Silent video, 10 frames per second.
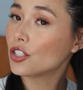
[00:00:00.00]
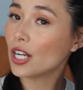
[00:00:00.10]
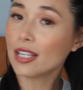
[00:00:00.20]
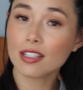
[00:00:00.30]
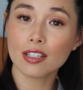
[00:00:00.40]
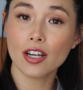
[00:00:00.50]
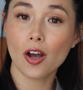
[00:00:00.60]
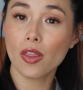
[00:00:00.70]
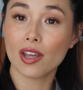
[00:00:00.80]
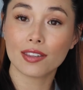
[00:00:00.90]
Just
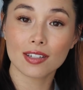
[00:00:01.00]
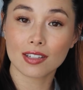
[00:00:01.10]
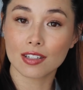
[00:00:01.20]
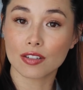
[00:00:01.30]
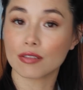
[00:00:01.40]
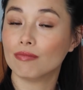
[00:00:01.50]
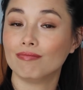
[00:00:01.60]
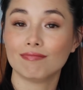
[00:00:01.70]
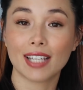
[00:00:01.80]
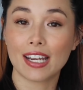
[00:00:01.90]
know that this is
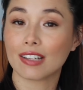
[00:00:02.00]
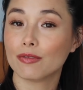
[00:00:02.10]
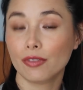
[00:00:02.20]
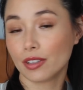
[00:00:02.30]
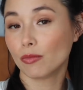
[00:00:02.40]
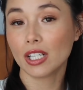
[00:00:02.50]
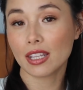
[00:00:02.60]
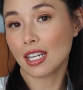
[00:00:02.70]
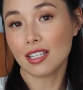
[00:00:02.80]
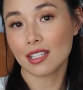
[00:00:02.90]
like one of
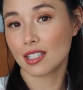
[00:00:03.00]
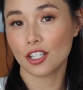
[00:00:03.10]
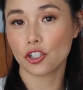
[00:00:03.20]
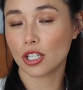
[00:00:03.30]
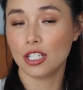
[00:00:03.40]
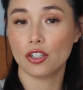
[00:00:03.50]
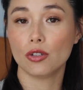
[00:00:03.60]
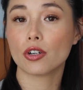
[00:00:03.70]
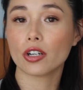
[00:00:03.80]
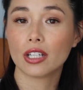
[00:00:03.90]
the easiest things you can
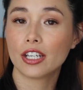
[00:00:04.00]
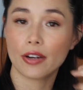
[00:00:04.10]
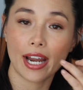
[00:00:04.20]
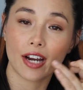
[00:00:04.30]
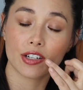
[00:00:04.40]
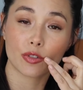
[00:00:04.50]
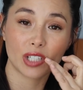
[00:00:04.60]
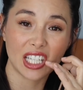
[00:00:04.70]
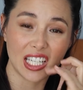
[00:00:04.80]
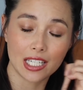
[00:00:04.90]
do. Curling your hair is
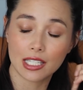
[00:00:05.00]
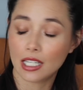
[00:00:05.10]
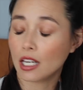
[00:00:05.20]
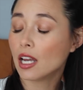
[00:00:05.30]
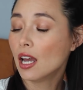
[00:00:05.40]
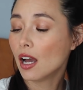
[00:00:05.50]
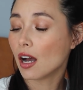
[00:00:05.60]
really easy.